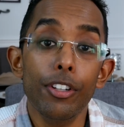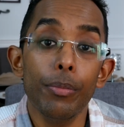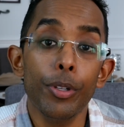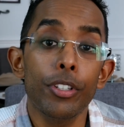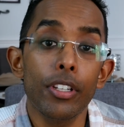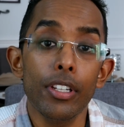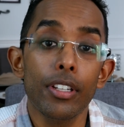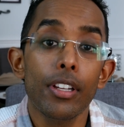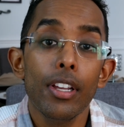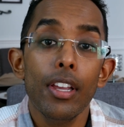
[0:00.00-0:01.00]

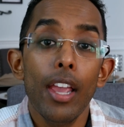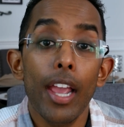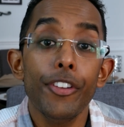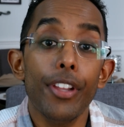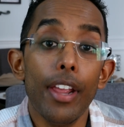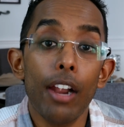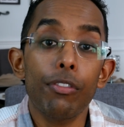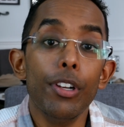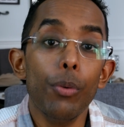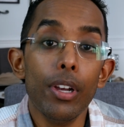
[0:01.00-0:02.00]
community. And to
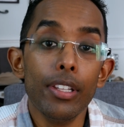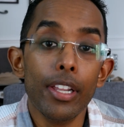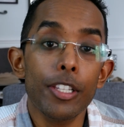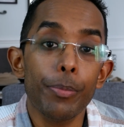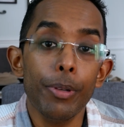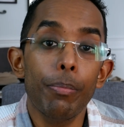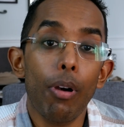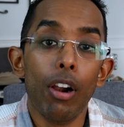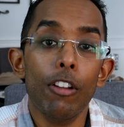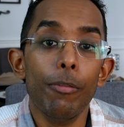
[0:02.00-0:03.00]
everyone that has been
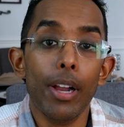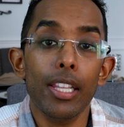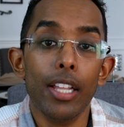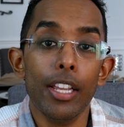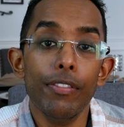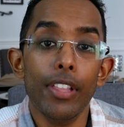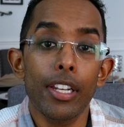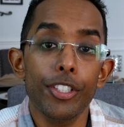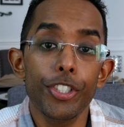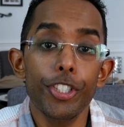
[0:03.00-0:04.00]
part of my life that
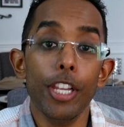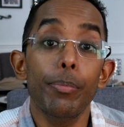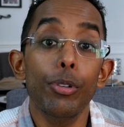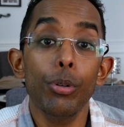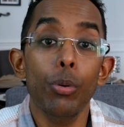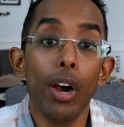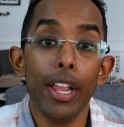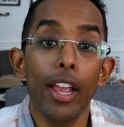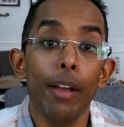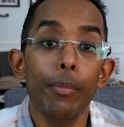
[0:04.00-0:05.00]
has shaped who I
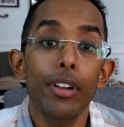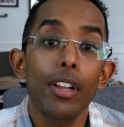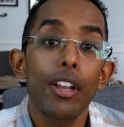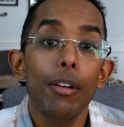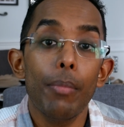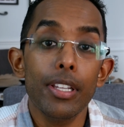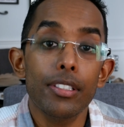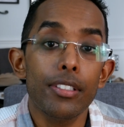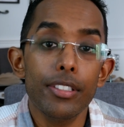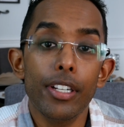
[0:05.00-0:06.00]
am, my
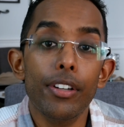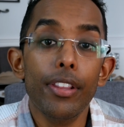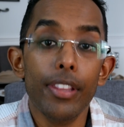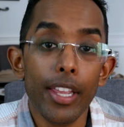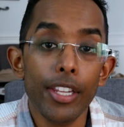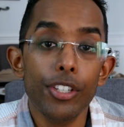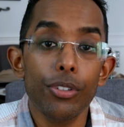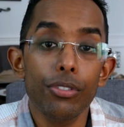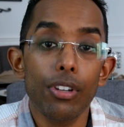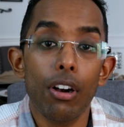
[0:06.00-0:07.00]
sincere thank
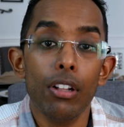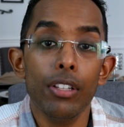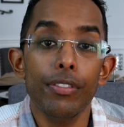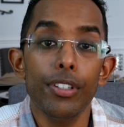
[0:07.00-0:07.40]
you to all of